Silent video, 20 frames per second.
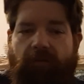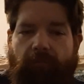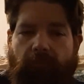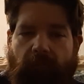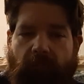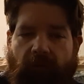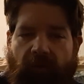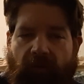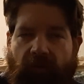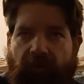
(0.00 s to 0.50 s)

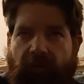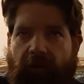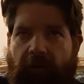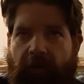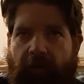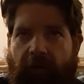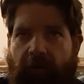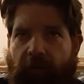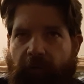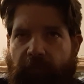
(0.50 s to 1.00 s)
they stay
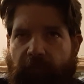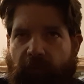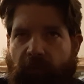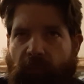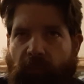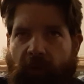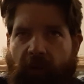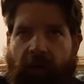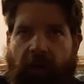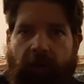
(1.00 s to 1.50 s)
together for a
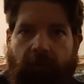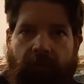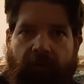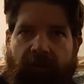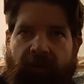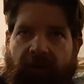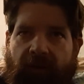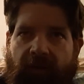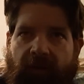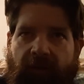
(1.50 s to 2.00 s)
while,
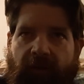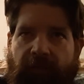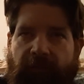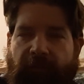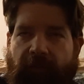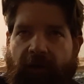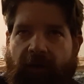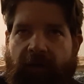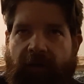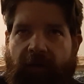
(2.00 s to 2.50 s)
and then they
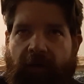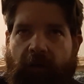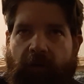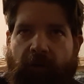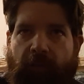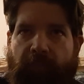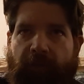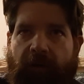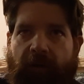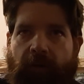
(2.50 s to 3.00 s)
find out
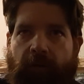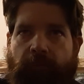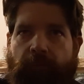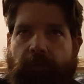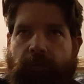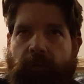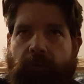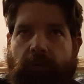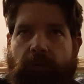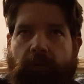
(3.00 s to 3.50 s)
about
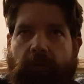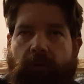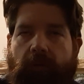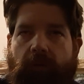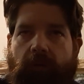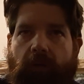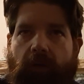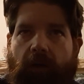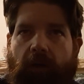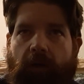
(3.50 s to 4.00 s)

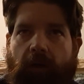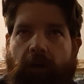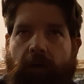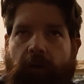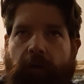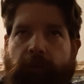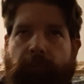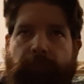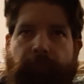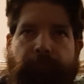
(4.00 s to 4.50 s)

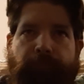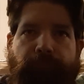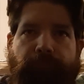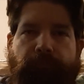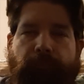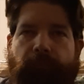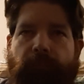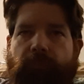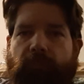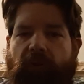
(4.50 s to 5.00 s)

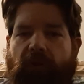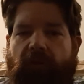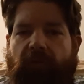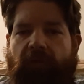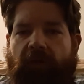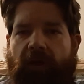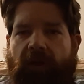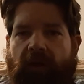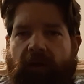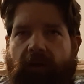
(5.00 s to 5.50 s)

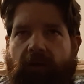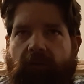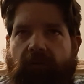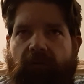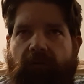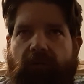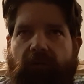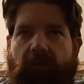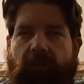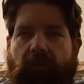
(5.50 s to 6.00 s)

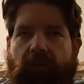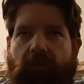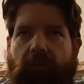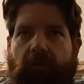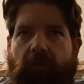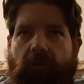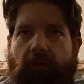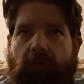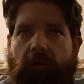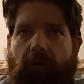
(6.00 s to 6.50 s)
that.
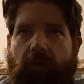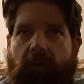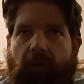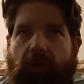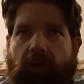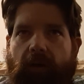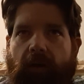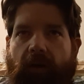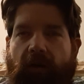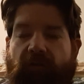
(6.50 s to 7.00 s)

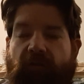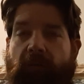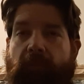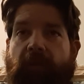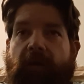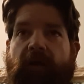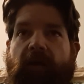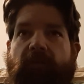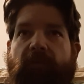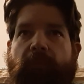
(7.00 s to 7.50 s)
Actually, I
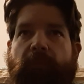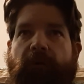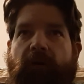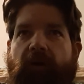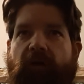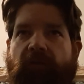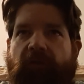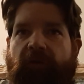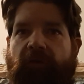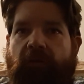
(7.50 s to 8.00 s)
may have to
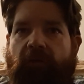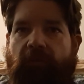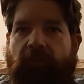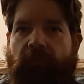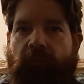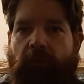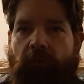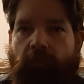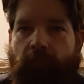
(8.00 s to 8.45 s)
pause it for